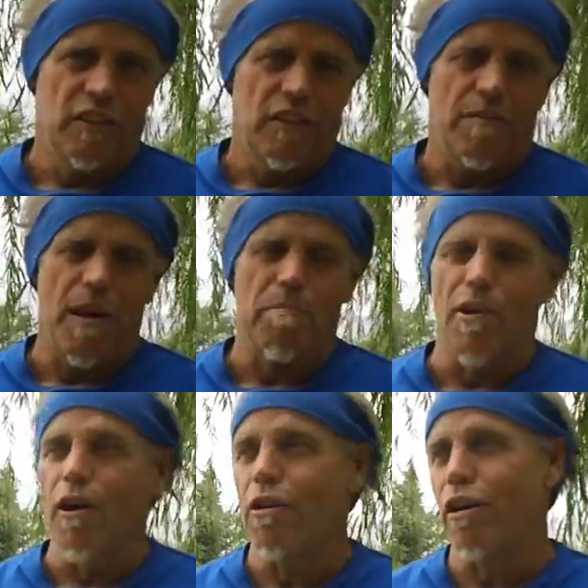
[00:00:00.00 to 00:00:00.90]
Am I
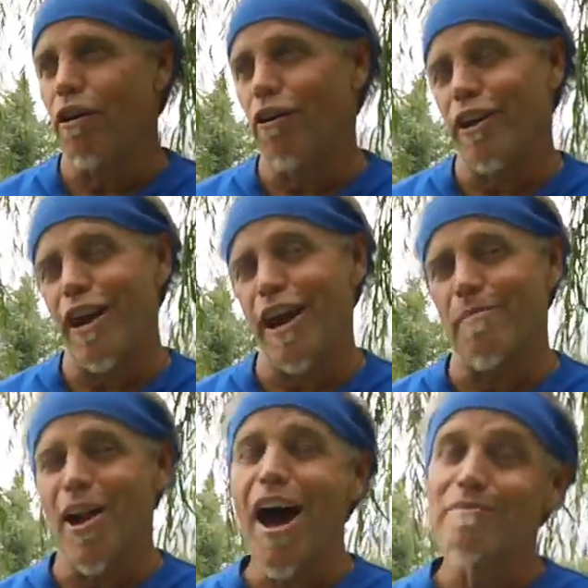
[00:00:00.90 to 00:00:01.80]
broke? Oh yeah,
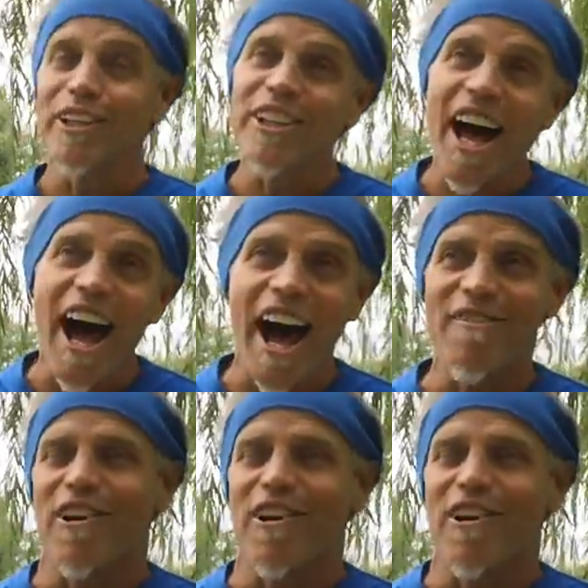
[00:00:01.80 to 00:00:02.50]
but I'm alive.